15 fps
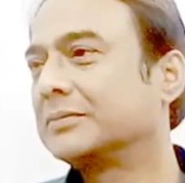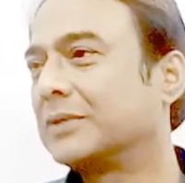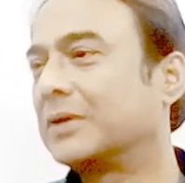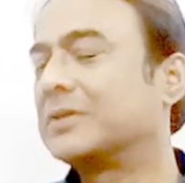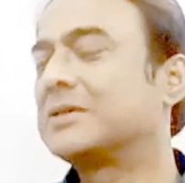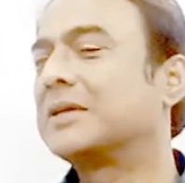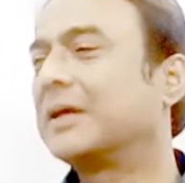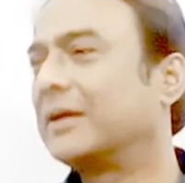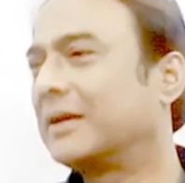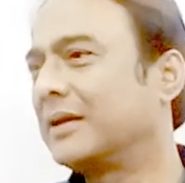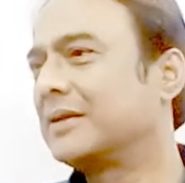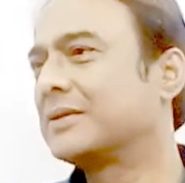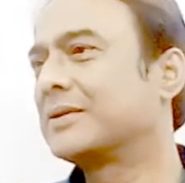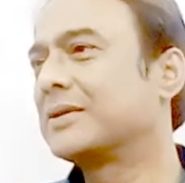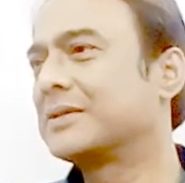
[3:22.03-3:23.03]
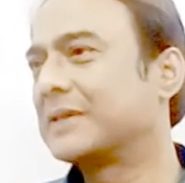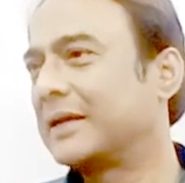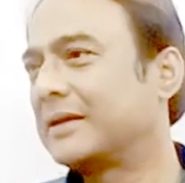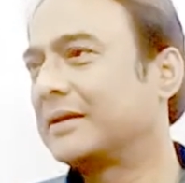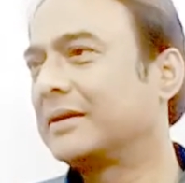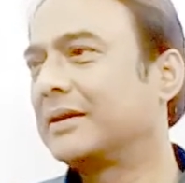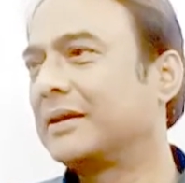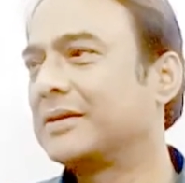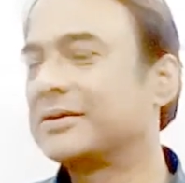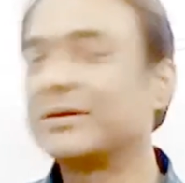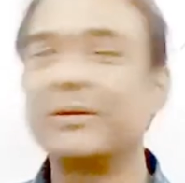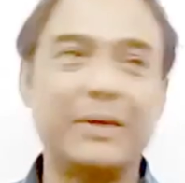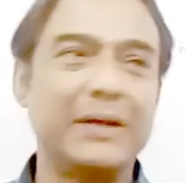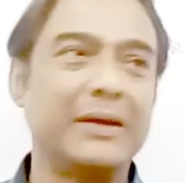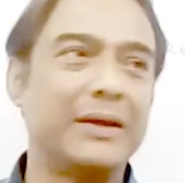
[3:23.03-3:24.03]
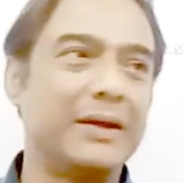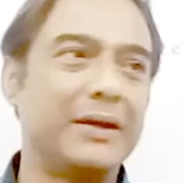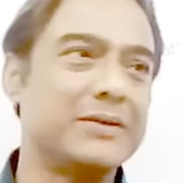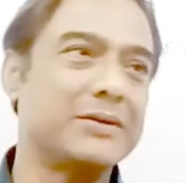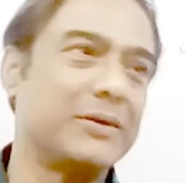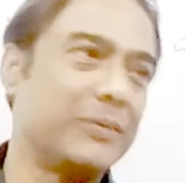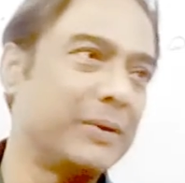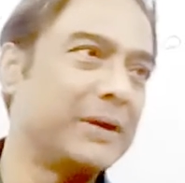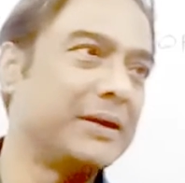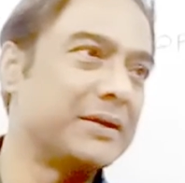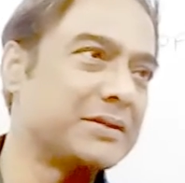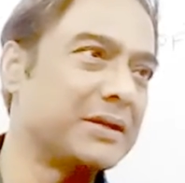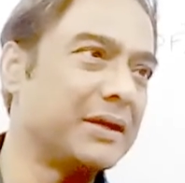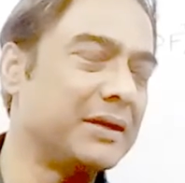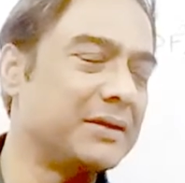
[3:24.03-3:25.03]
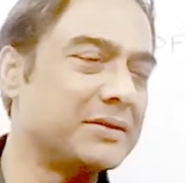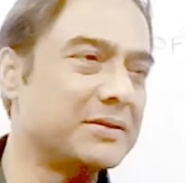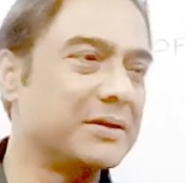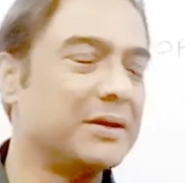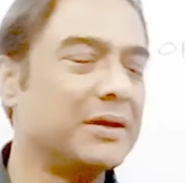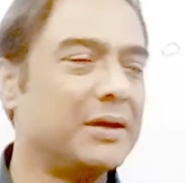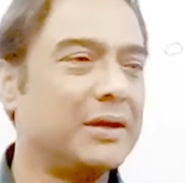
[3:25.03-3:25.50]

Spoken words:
On Sundays or Saturdays or Mondays or Wednesdays.